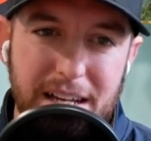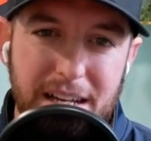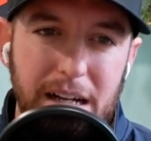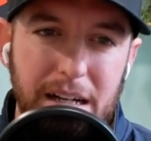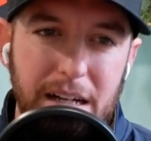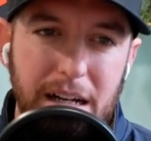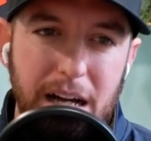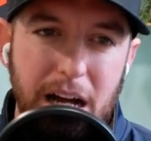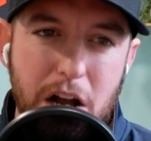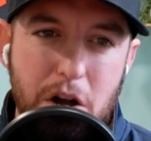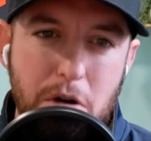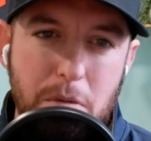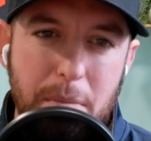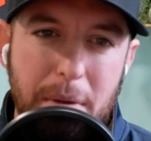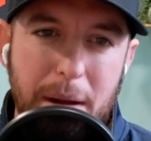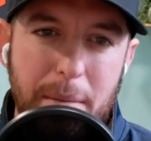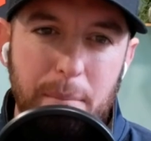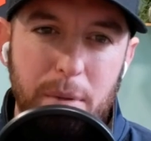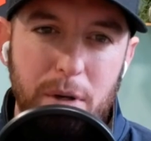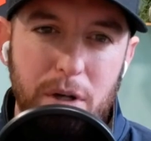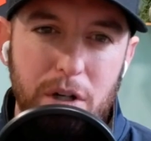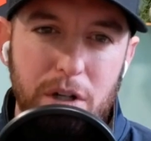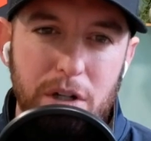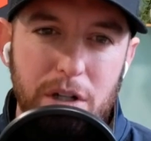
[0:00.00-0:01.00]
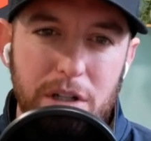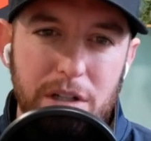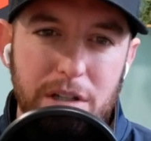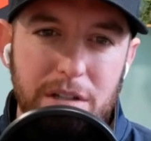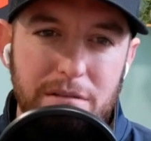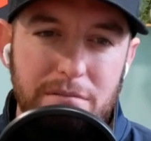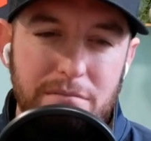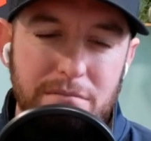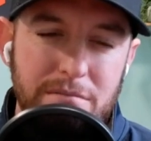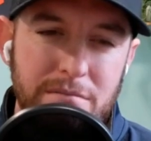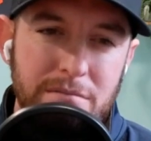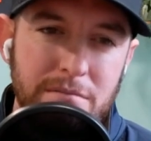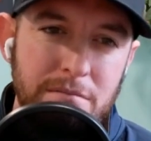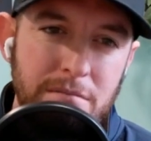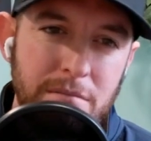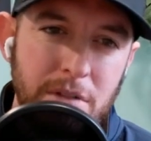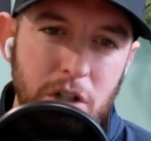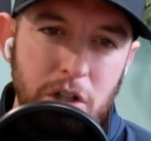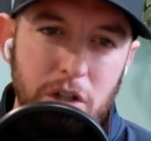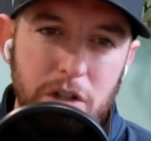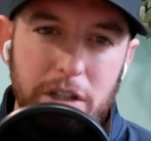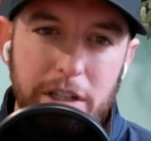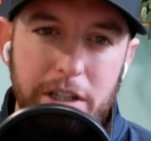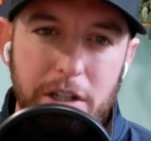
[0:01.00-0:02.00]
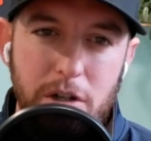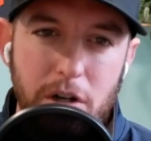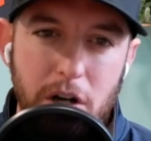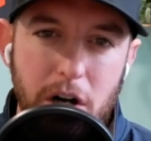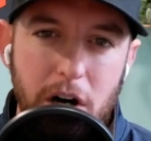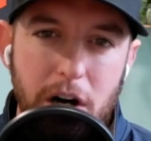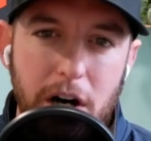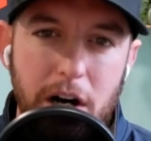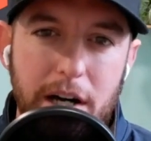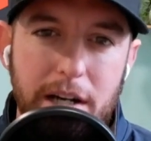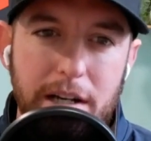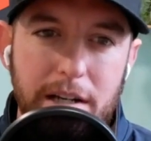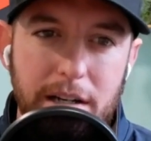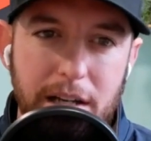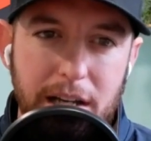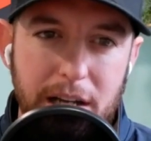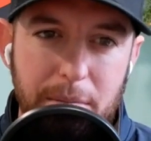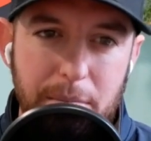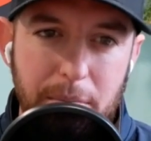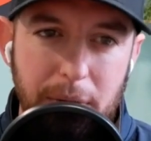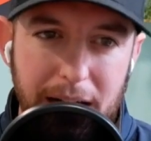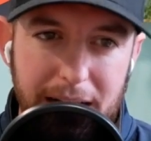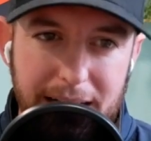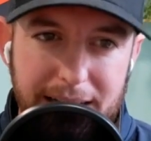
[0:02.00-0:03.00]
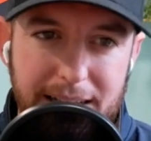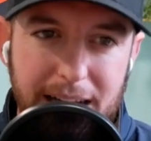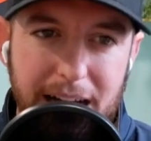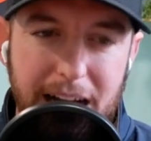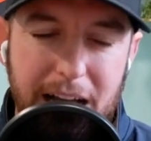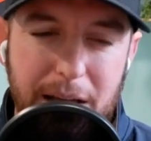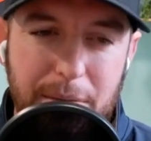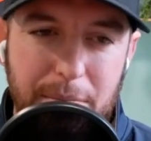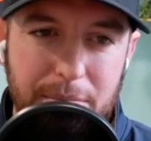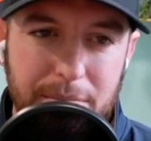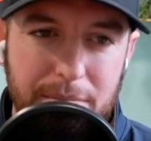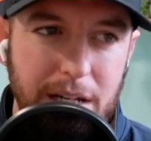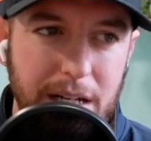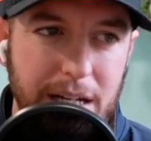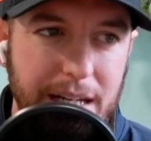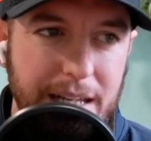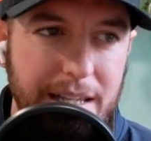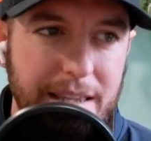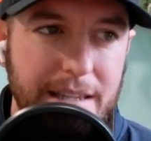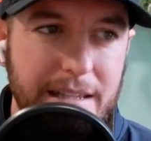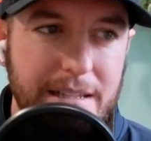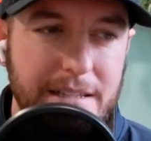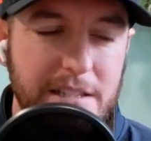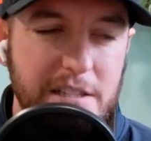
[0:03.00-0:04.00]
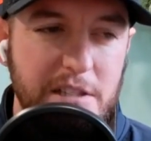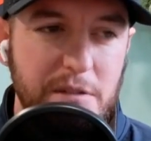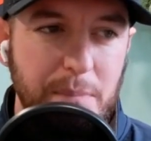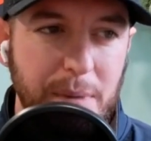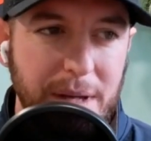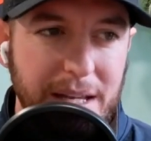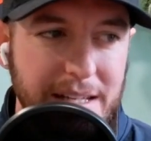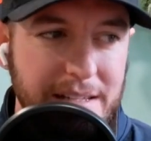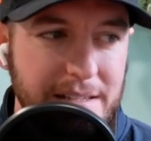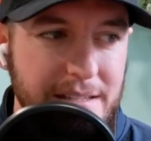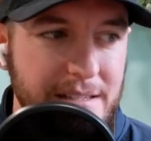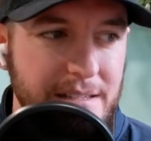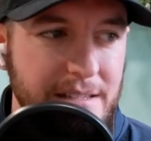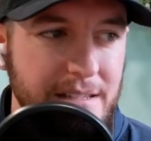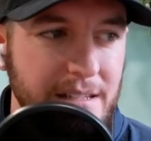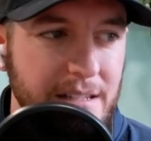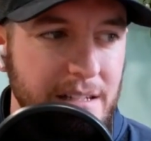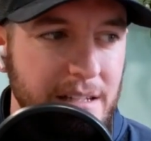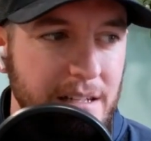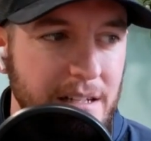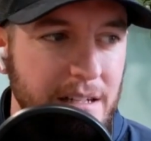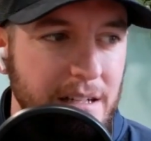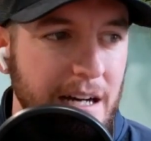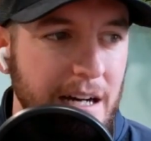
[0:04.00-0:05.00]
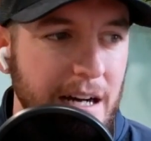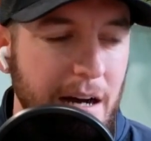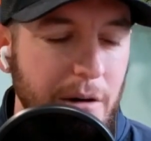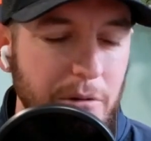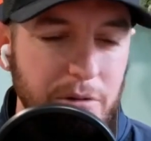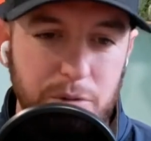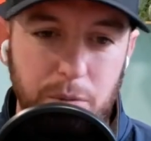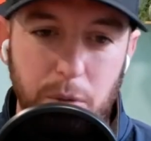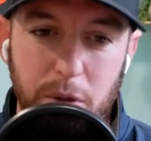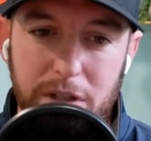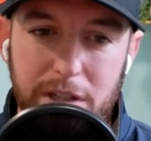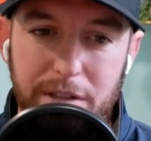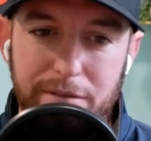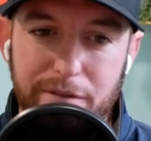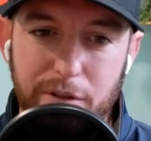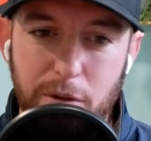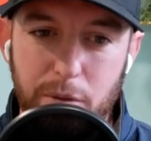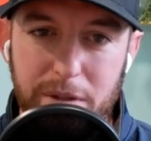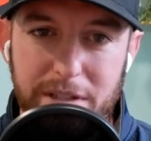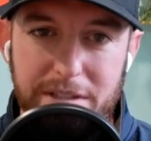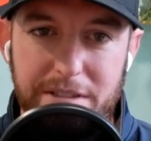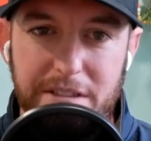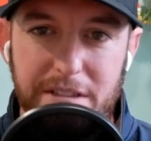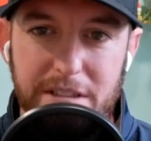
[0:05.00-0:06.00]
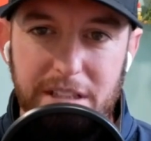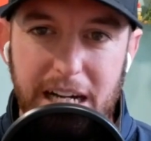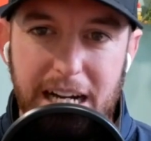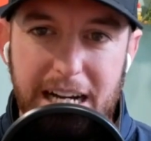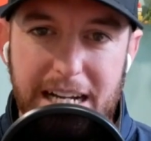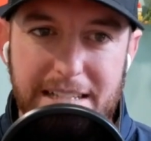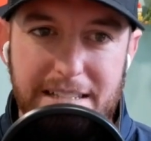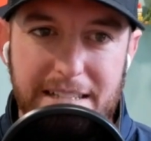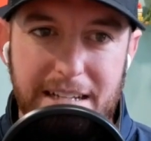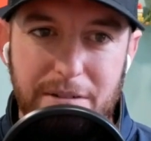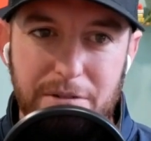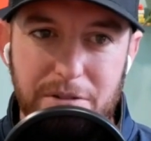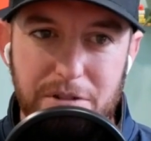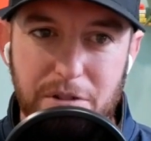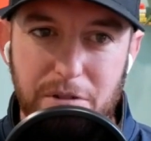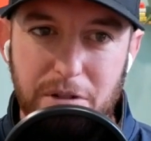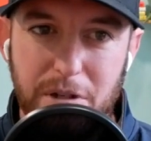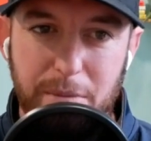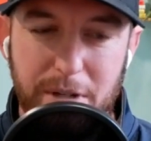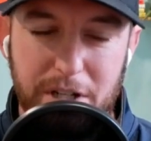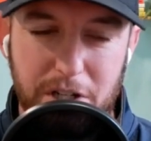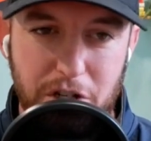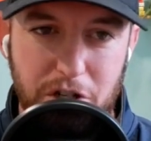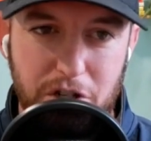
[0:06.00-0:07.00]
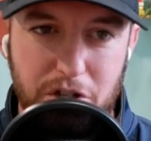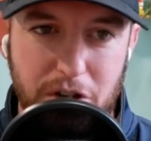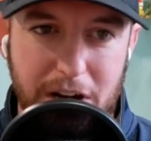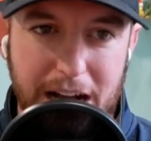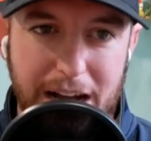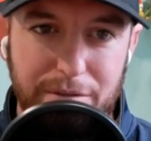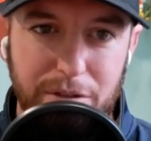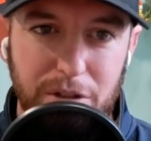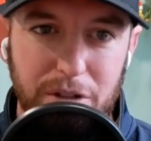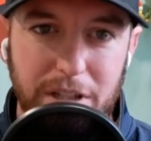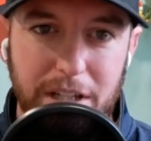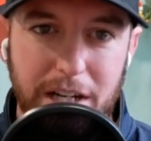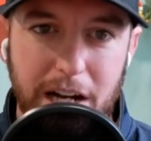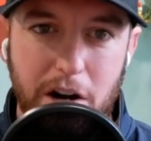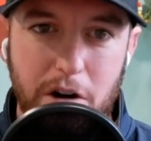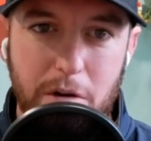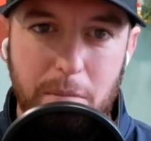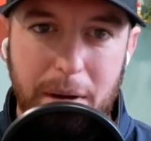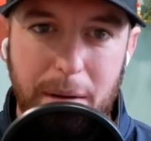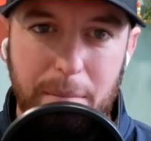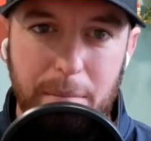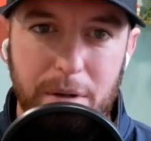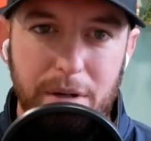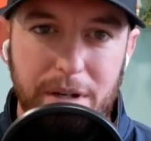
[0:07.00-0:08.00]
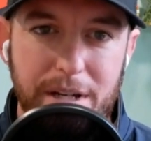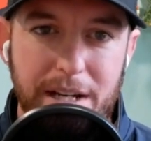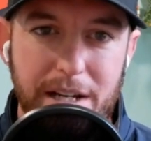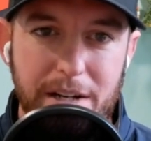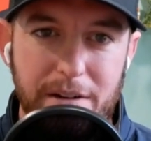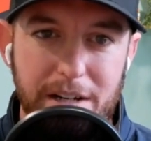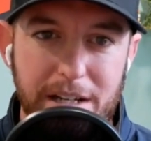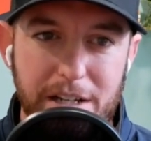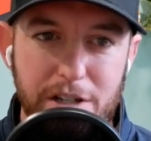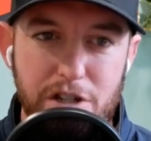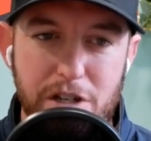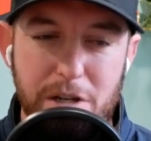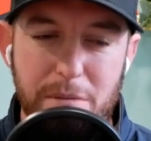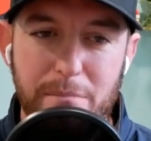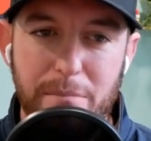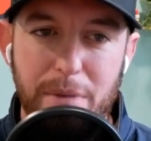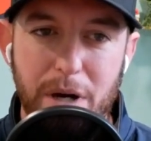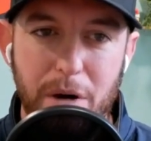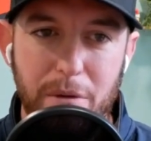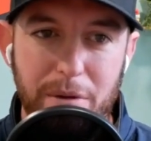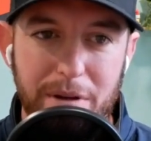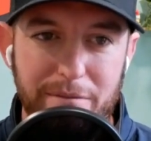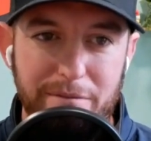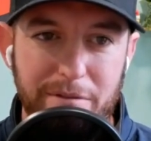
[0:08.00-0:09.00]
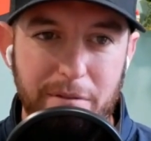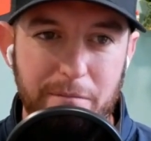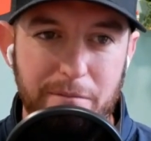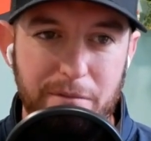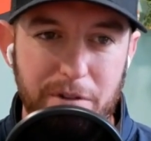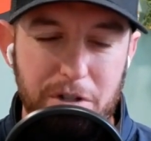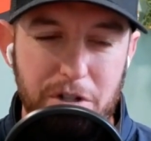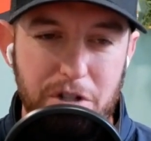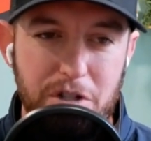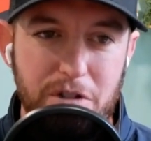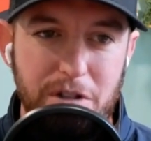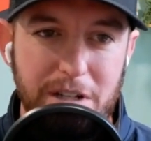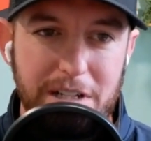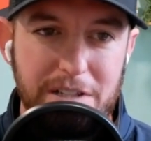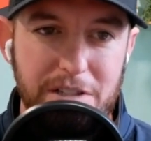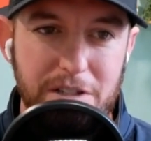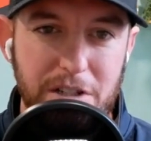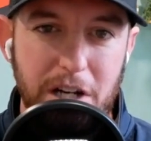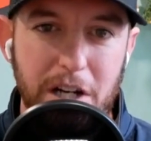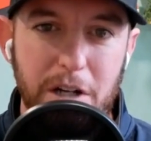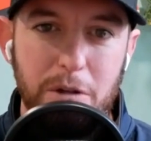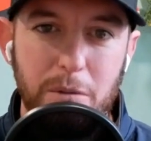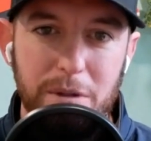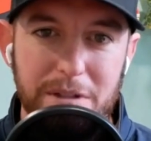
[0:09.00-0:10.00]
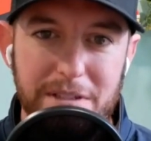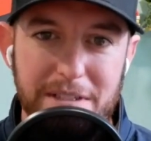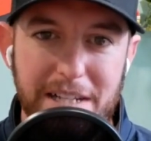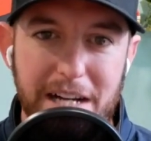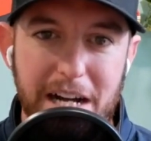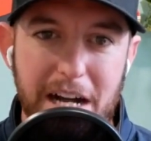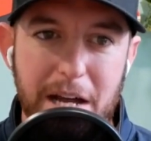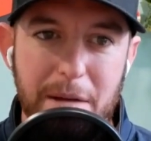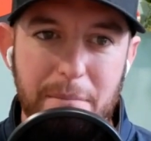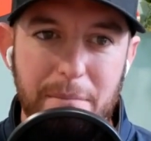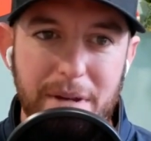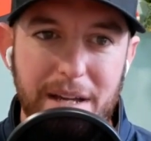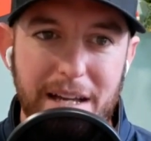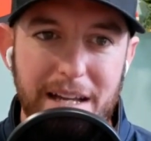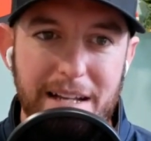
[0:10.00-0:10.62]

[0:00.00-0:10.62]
I remember earlier on in my time in this space, I was working for Riskalyze and I was doing a bunch of travel. And I remember hearing Jim Bowen from First Trust talk one time.